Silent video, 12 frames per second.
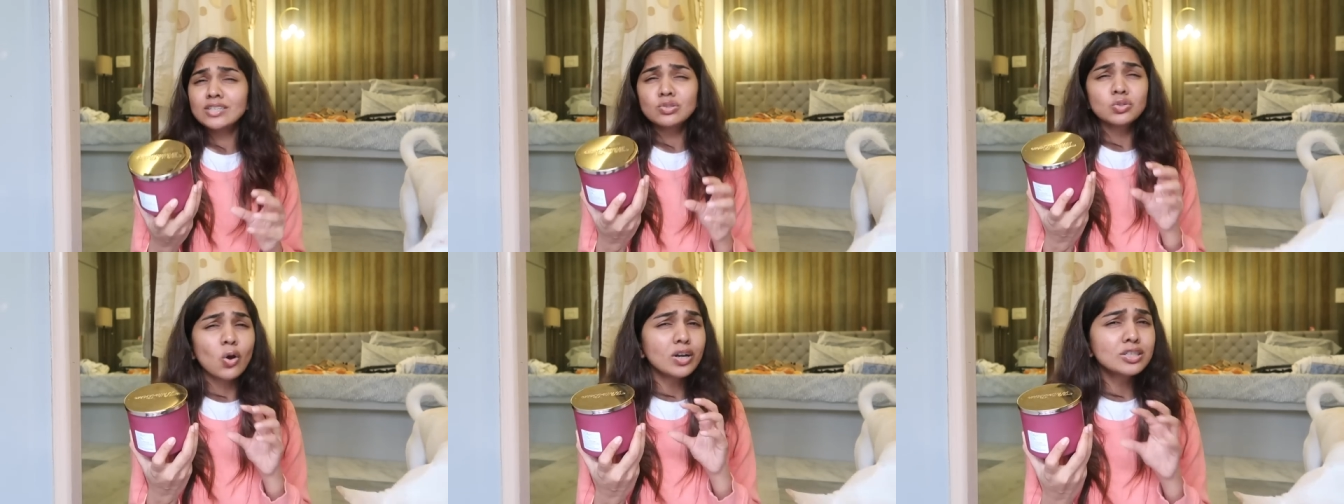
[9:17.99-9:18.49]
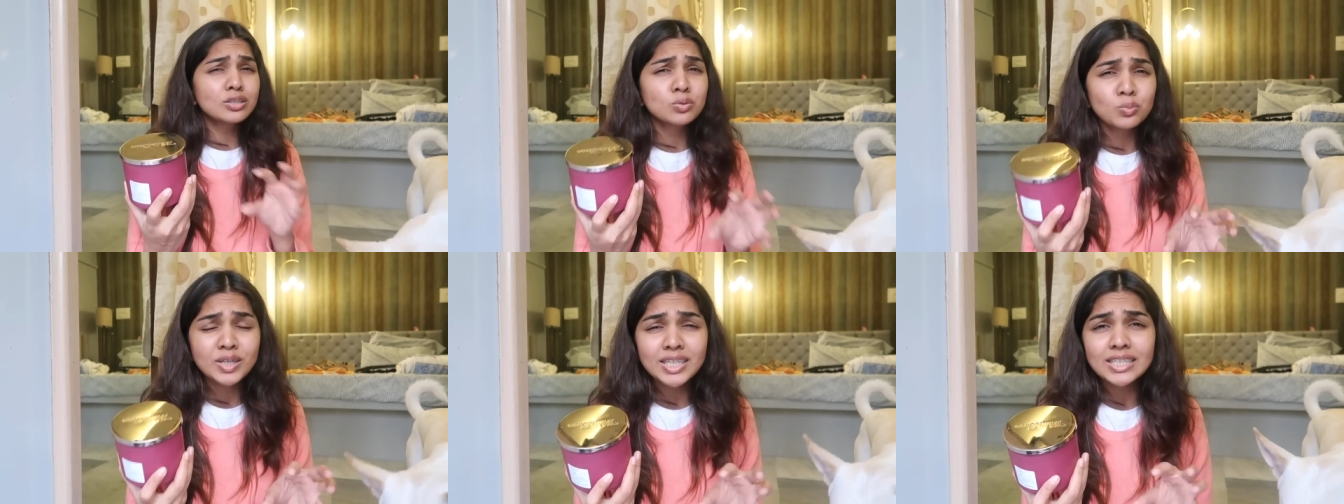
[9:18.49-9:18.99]
It's not
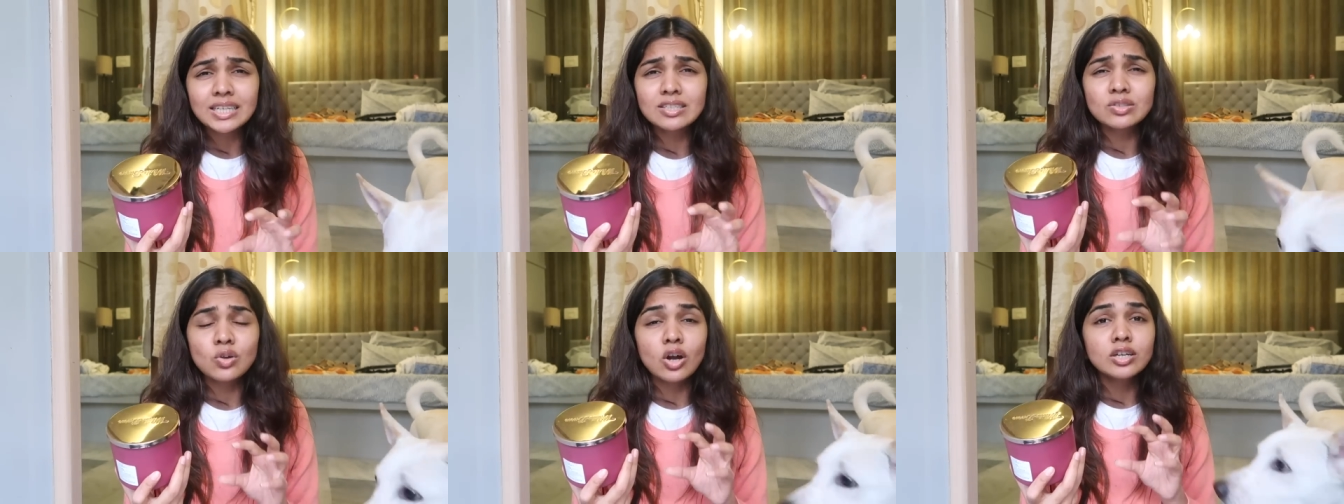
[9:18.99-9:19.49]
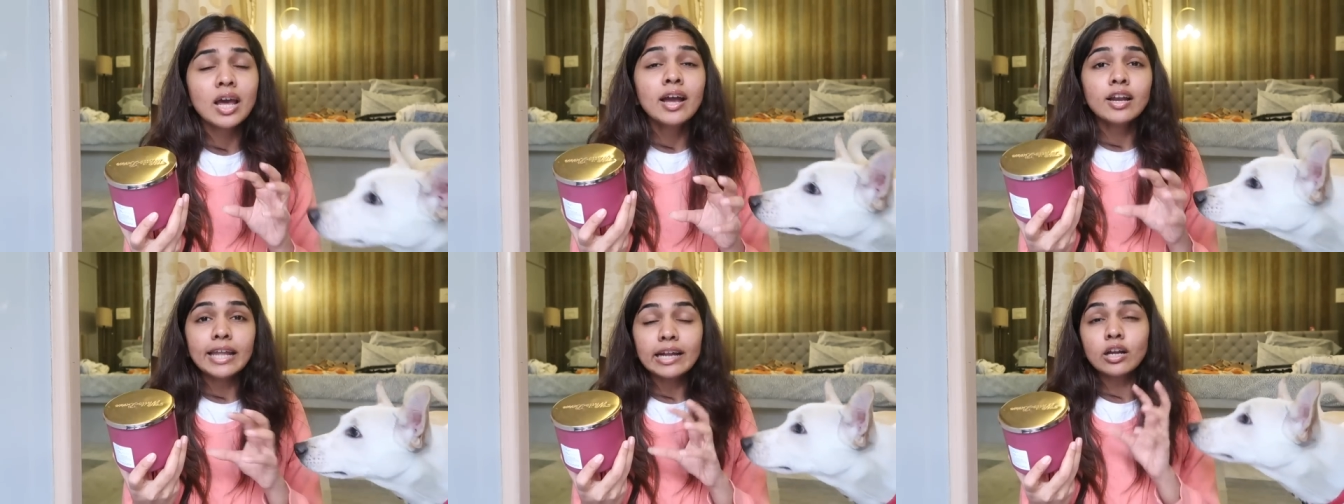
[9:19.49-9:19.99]
sweet, it's not
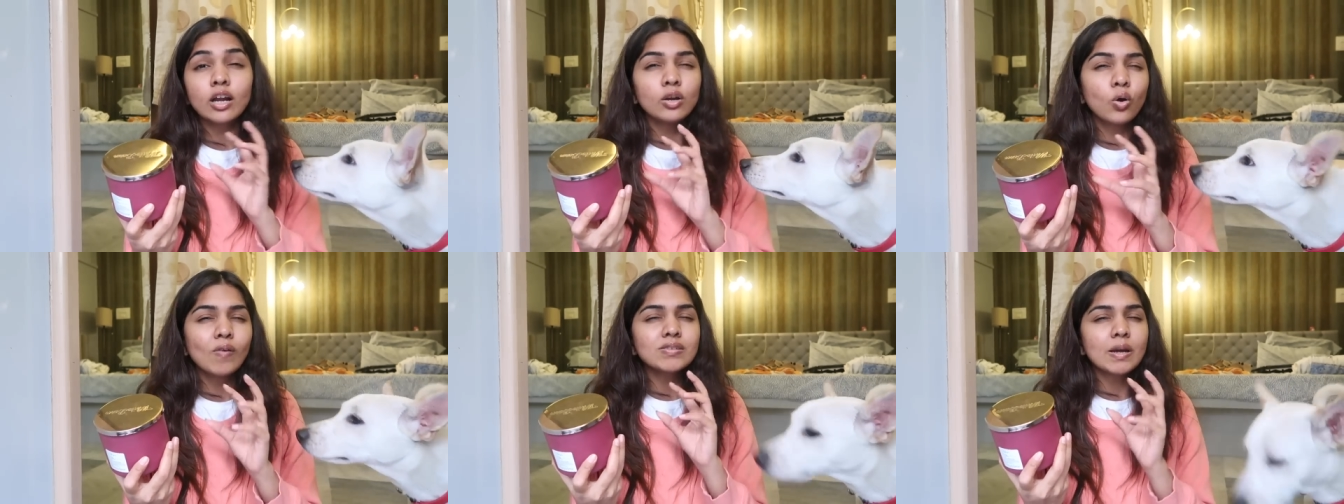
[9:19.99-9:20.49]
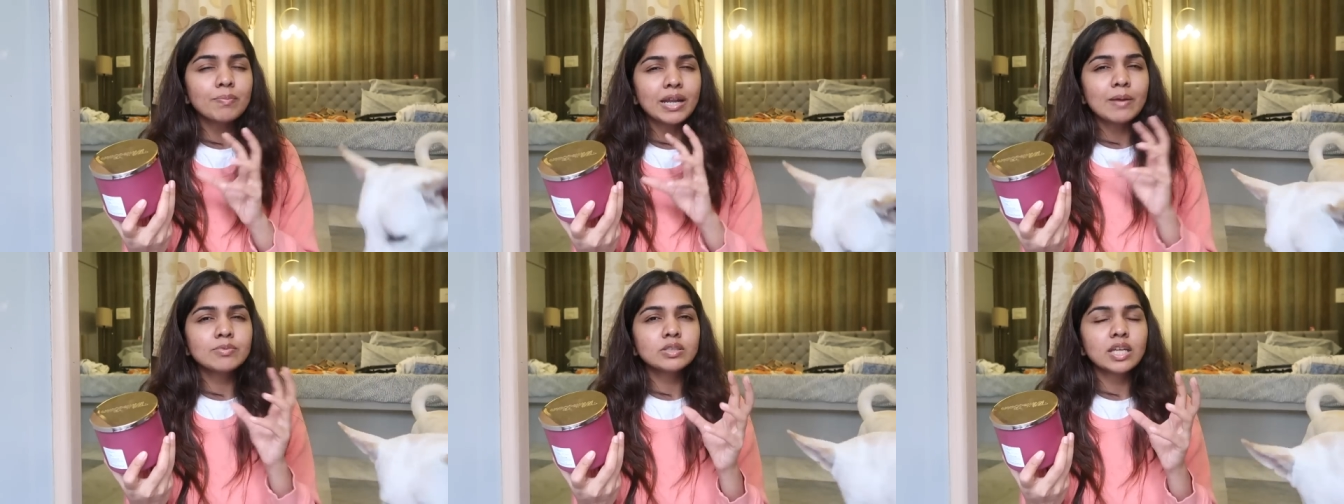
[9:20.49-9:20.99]
like clove
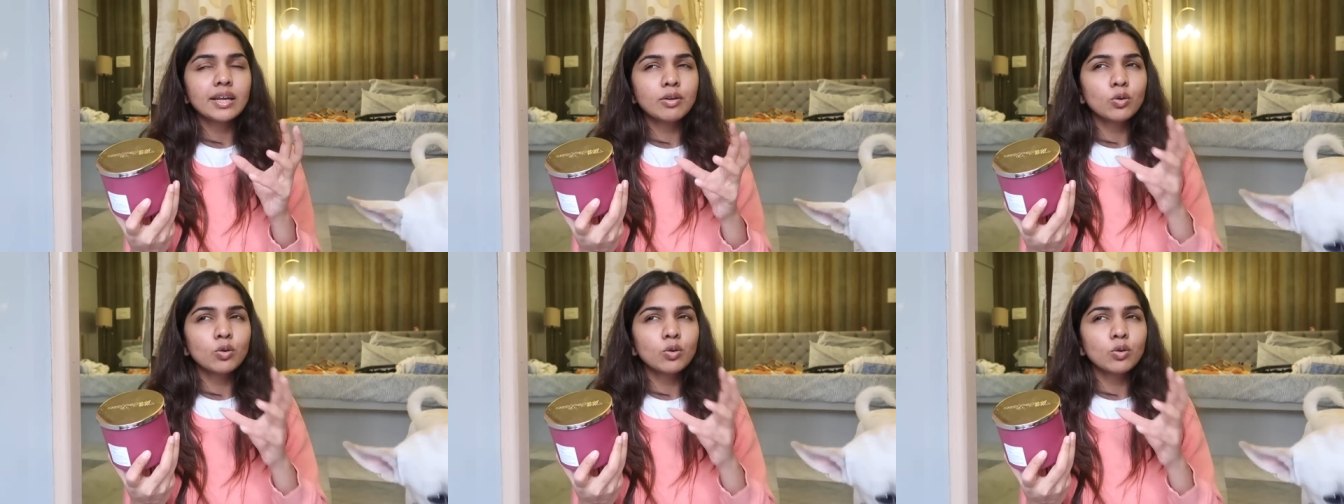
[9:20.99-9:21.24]
sometimes thing.